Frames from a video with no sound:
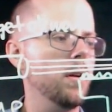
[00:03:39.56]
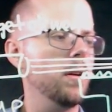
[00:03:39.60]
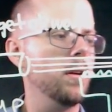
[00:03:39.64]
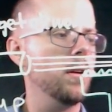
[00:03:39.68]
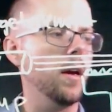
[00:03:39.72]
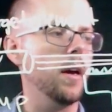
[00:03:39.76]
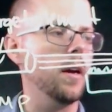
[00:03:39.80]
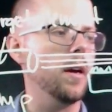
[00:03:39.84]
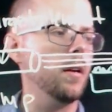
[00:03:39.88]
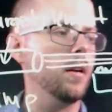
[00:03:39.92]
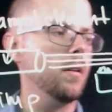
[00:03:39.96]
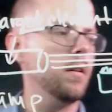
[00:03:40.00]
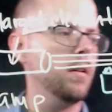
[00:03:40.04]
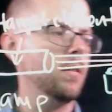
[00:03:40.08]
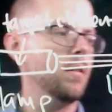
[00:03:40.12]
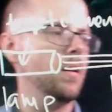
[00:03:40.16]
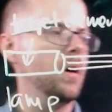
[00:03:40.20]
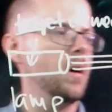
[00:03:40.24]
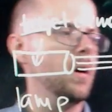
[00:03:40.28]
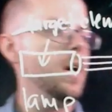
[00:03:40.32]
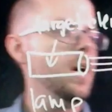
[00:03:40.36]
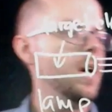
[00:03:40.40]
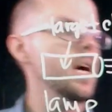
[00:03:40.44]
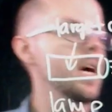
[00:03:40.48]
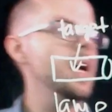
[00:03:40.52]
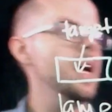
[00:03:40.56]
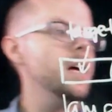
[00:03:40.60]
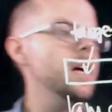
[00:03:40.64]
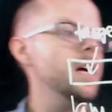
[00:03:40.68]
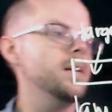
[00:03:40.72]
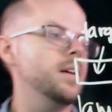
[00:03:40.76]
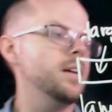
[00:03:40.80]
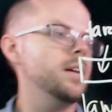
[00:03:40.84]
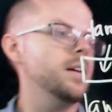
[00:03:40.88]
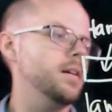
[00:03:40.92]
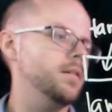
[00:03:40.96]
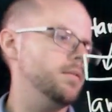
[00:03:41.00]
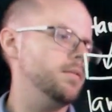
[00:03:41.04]
Okay.
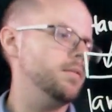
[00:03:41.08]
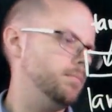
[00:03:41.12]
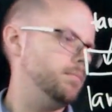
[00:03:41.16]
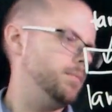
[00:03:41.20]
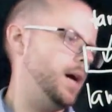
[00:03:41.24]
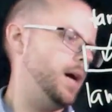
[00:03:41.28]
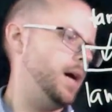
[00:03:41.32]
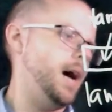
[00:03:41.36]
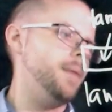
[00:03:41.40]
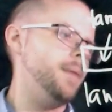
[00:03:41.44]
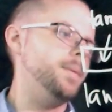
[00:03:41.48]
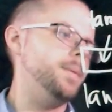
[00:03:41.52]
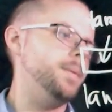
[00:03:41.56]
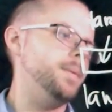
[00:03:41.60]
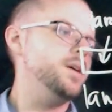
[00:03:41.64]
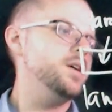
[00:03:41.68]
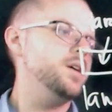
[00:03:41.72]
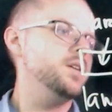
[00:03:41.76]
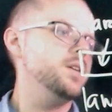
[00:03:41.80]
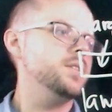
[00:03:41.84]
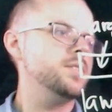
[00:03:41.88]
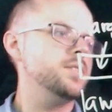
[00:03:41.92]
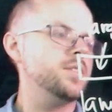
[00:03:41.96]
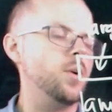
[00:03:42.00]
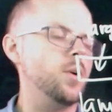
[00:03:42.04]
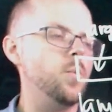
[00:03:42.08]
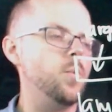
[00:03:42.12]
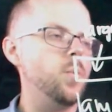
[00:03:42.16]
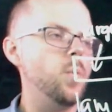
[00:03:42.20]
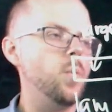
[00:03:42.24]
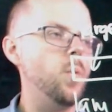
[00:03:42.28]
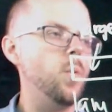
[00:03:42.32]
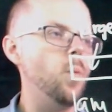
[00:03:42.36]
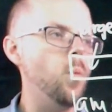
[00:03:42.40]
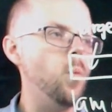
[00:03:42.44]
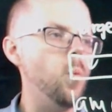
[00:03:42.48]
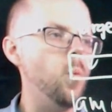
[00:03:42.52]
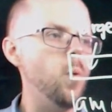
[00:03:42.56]
Um, so
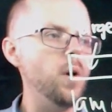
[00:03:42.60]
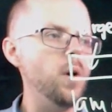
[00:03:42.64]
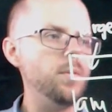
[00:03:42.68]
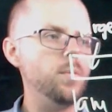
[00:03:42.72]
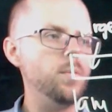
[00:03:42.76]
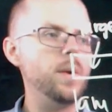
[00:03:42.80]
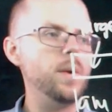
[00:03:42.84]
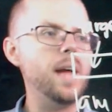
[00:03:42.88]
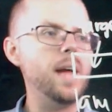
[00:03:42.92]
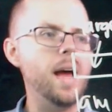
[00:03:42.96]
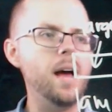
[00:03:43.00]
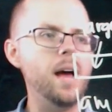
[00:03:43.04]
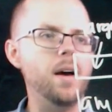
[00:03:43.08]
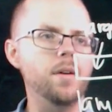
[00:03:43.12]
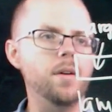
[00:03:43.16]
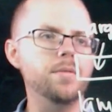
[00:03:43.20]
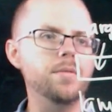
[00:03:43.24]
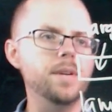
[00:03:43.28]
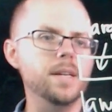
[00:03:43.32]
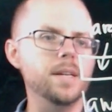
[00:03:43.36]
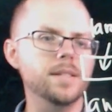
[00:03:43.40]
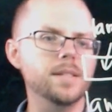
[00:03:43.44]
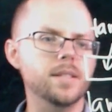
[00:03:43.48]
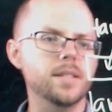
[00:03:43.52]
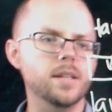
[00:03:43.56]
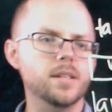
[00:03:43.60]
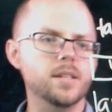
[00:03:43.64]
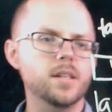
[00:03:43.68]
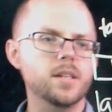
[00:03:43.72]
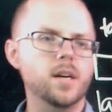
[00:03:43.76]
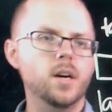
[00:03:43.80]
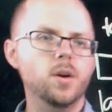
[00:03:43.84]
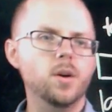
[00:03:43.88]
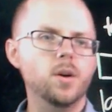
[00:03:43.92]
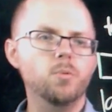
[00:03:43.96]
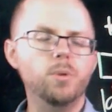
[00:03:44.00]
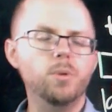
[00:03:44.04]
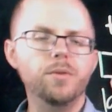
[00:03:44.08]
what we have is that
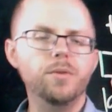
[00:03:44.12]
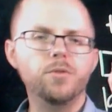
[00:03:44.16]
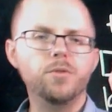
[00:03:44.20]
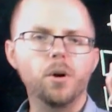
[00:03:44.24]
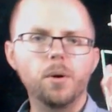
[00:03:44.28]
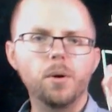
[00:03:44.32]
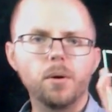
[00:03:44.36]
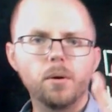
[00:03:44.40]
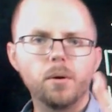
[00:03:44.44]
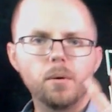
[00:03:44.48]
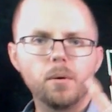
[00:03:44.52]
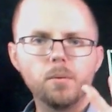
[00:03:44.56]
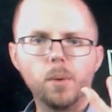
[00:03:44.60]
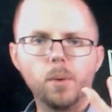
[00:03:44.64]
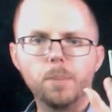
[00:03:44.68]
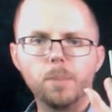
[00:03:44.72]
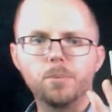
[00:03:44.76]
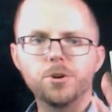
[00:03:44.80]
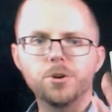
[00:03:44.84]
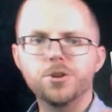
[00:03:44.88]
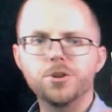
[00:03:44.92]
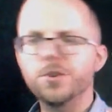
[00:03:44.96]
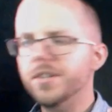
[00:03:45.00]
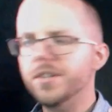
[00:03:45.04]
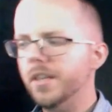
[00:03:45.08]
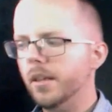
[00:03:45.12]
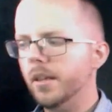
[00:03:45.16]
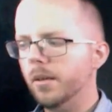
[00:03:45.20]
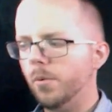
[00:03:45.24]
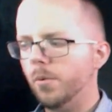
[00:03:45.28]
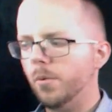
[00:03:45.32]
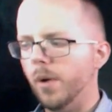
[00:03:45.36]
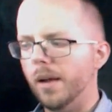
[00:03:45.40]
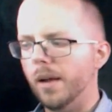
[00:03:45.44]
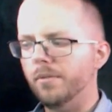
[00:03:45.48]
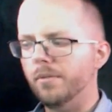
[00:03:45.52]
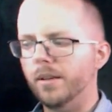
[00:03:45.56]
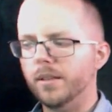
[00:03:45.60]
we've got, we're producing the
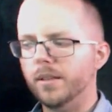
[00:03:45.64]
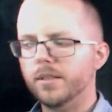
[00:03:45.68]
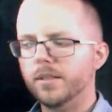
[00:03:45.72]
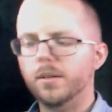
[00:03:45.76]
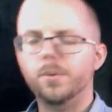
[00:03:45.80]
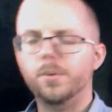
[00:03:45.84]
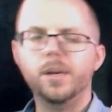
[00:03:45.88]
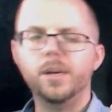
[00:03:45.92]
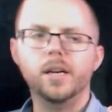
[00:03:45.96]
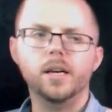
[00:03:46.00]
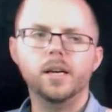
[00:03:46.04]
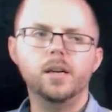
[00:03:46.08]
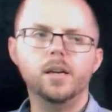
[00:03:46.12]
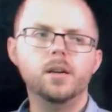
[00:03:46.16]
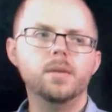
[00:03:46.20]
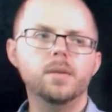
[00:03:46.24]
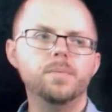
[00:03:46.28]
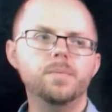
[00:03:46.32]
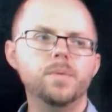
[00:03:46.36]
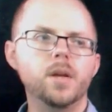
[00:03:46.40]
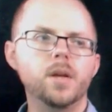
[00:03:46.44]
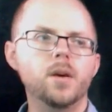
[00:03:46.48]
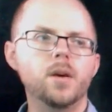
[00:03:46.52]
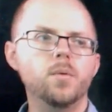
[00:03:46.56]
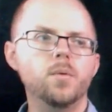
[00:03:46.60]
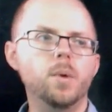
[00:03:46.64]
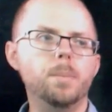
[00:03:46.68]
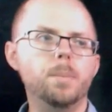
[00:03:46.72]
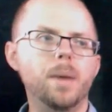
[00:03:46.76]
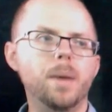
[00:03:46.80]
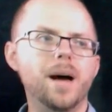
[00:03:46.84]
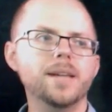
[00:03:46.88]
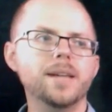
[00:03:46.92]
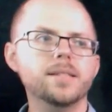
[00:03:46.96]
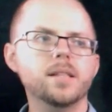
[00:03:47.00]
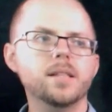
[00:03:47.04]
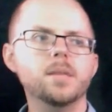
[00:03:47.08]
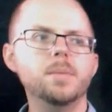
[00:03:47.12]
wavelengths that we need. We're
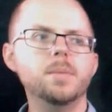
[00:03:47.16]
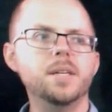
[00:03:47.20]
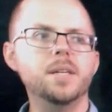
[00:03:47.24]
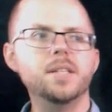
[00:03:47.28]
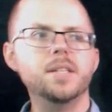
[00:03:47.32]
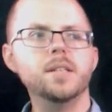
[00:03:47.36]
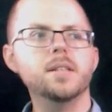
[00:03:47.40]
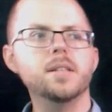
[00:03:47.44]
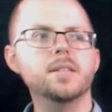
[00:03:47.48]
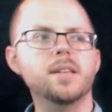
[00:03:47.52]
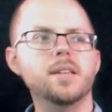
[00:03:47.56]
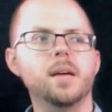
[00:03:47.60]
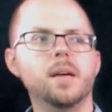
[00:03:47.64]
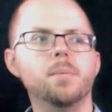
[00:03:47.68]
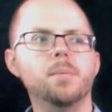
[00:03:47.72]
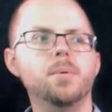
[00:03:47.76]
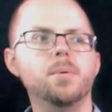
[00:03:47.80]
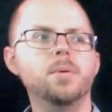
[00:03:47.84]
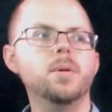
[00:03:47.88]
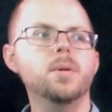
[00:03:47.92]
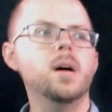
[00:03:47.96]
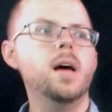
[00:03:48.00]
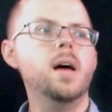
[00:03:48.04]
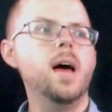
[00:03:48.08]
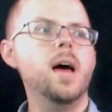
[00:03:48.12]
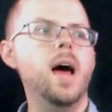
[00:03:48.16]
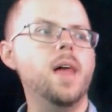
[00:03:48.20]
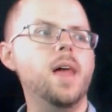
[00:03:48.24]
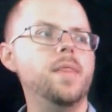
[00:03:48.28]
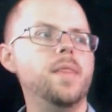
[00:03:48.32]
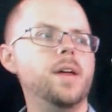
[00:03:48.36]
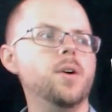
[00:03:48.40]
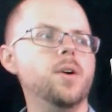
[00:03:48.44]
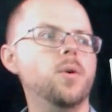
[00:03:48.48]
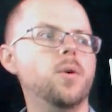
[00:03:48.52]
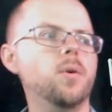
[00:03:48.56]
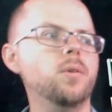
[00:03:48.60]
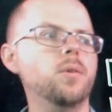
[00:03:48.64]
passing them into the sample, and
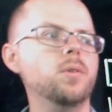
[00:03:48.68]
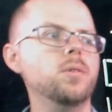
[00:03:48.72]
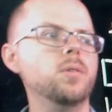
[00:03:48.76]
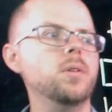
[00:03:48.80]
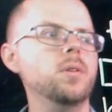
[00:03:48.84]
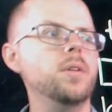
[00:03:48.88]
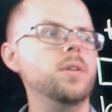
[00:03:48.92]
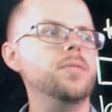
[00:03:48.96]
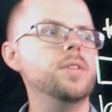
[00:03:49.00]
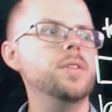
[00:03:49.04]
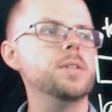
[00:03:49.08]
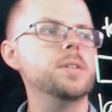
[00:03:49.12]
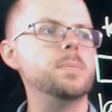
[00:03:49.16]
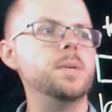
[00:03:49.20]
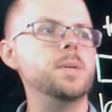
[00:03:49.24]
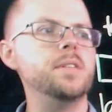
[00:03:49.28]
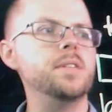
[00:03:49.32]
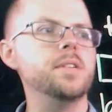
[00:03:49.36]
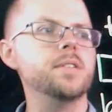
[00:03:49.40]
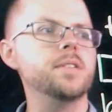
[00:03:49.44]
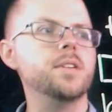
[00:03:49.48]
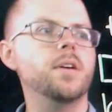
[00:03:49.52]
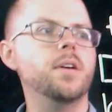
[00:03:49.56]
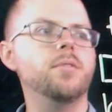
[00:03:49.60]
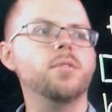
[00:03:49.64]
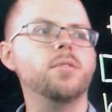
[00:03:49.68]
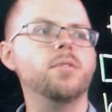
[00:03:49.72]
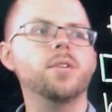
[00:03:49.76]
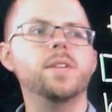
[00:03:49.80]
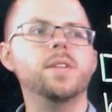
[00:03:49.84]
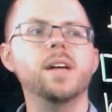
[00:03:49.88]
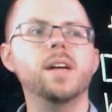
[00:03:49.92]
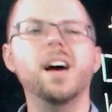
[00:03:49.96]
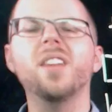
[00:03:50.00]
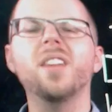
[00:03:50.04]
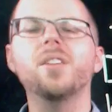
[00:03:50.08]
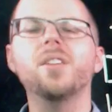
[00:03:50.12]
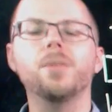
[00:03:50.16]
then all of this business over on the
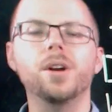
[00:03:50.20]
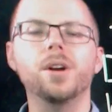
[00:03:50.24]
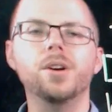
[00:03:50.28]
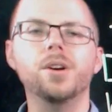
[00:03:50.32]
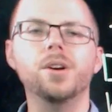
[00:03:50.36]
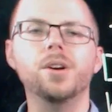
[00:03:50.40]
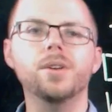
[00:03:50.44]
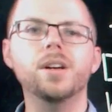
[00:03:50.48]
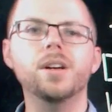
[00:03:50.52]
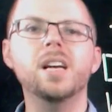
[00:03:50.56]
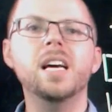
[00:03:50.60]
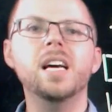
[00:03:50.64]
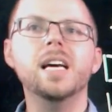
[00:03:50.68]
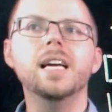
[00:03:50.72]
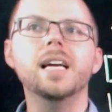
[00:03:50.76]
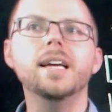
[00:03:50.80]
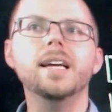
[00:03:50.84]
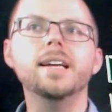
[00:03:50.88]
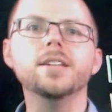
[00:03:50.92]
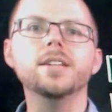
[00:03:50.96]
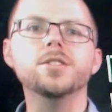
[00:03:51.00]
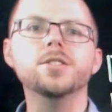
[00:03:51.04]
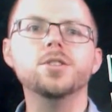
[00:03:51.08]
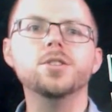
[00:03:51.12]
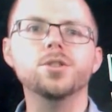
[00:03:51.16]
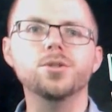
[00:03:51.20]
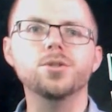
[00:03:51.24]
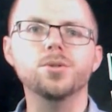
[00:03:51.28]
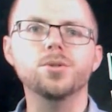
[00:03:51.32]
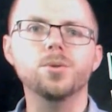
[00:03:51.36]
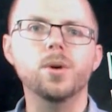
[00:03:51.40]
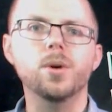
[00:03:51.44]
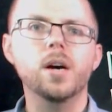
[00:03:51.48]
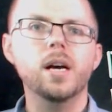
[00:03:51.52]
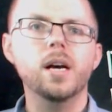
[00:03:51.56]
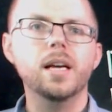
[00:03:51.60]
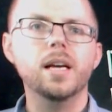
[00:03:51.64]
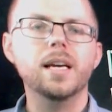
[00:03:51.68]
other end of it is
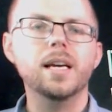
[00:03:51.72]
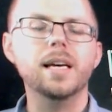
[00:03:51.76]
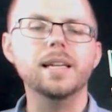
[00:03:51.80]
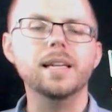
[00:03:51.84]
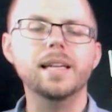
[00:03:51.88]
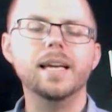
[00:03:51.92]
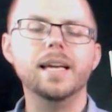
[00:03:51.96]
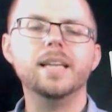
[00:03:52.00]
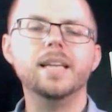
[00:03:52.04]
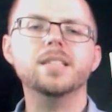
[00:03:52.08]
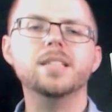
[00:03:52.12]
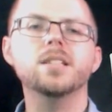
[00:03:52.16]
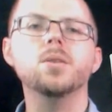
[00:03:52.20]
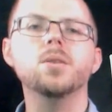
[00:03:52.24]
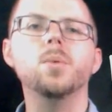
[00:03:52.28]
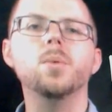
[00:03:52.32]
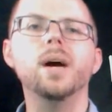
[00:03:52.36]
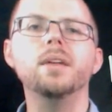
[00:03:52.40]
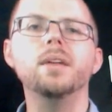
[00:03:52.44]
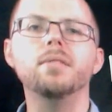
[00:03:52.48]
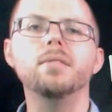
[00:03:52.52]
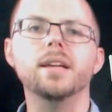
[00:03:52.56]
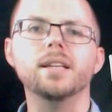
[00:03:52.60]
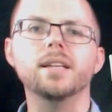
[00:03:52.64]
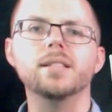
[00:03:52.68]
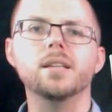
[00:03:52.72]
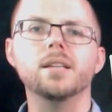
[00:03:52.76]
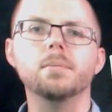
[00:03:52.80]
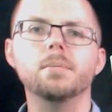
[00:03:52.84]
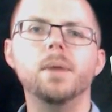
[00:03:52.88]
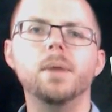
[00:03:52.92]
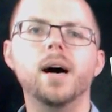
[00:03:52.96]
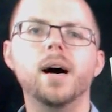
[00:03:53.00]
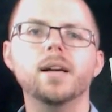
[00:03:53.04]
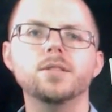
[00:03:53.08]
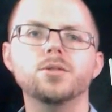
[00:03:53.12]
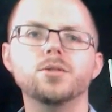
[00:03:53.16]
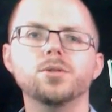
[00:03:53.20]
to collect the wavelengths that
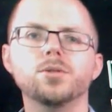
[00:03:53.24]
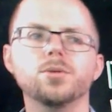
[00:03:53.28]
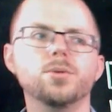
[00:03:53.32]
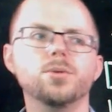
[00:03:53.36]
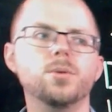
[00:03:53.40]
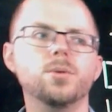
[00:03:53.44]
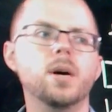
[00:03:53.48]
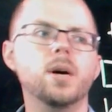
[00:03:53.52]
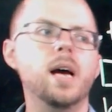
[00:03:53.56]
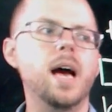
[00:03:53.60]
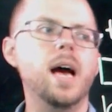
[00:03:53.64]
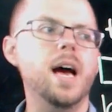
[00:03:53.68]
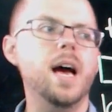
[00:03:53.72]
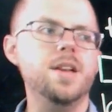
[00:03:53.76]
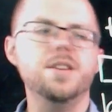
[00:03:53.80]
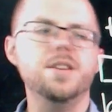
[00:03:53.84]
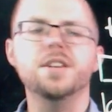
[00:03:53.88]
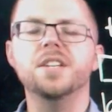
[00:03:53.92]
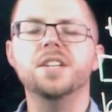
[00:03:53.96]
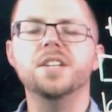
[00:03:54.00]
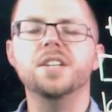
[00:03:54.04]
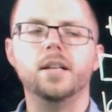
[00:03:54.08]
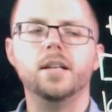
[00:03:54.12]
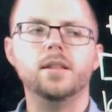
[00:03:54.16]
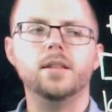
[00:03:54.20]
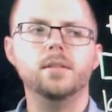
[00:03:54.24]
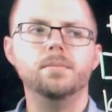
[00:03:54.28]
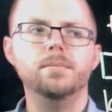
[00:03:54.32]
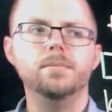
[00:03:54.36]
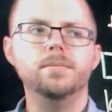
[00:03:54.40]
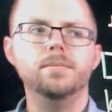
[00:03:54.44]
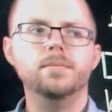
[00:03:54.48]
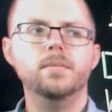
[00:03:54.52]
pass through and detect them.